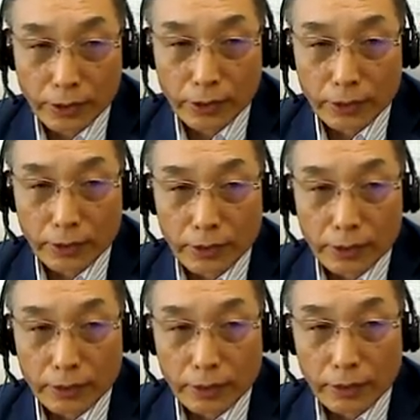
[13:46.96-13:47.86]
And
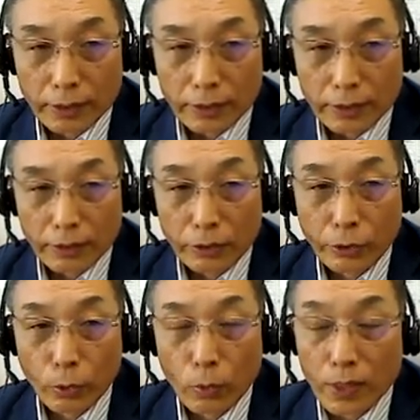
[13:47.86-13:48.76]
then the word,
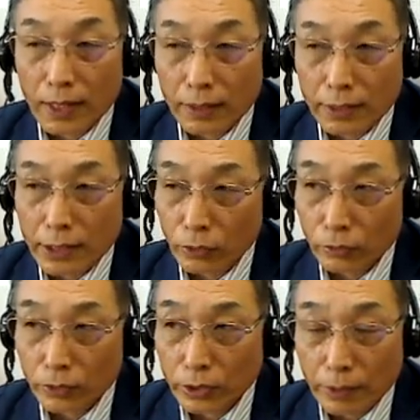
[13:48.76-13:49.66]
the
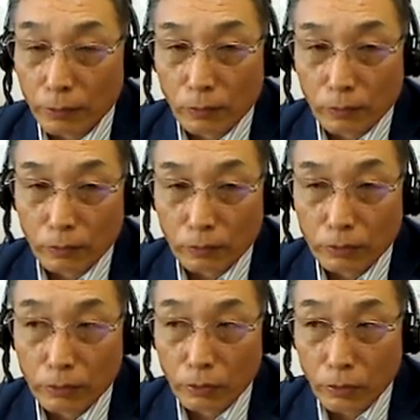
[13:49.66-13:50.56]
extracurricular,
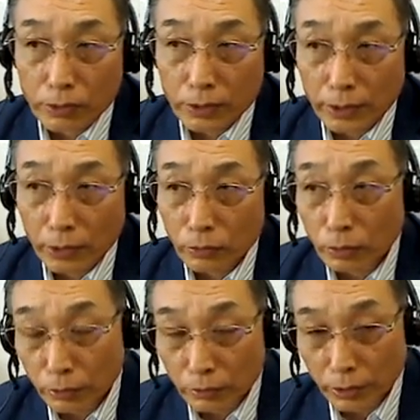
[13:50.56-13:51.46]
changed
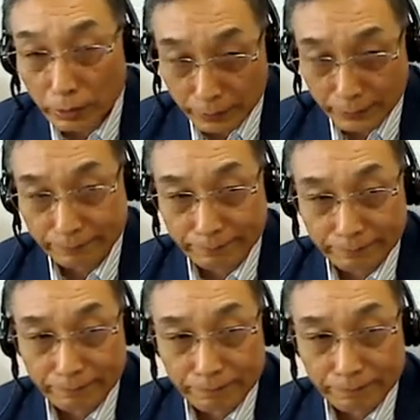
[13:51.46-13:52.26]
actually to curricular,